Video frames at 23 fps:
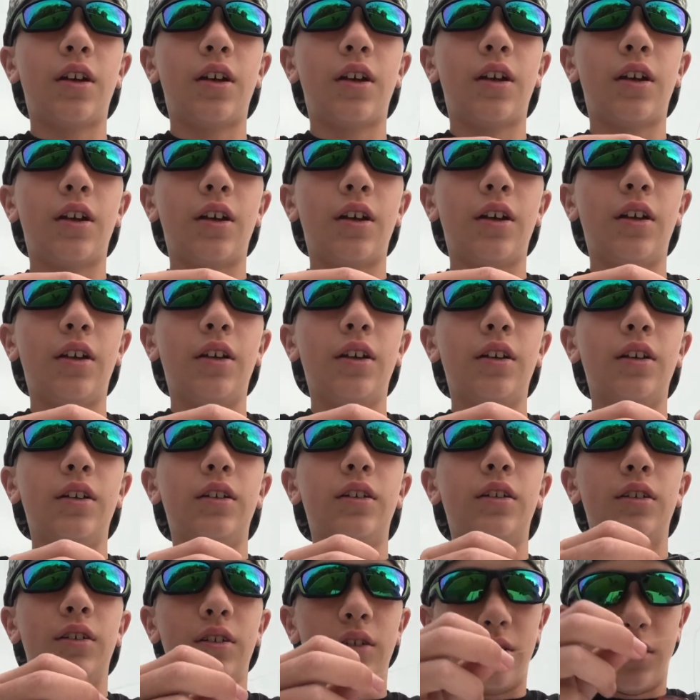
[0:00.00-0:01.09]

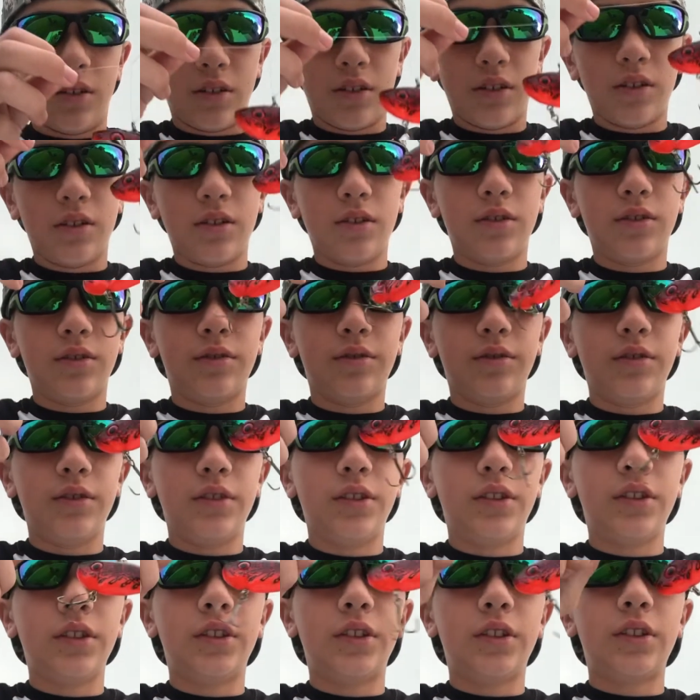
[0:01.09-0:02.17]
and
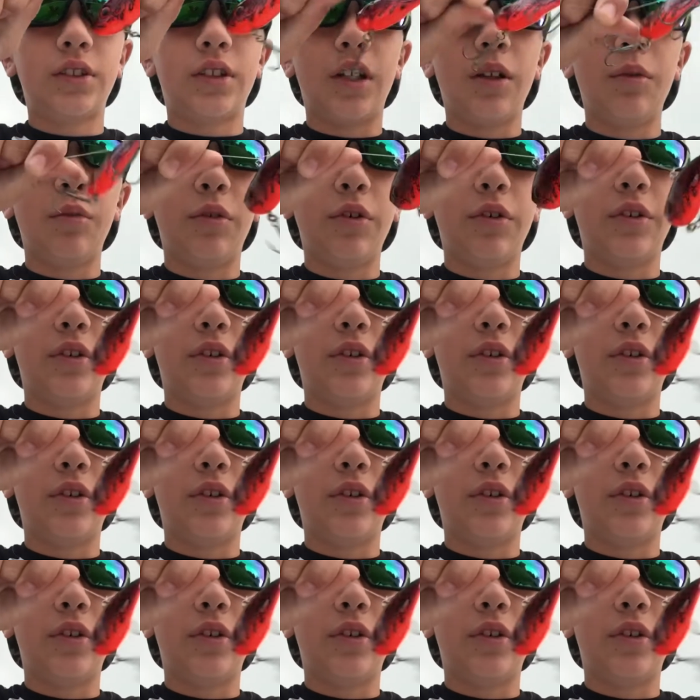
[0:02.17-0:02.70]
just keep doing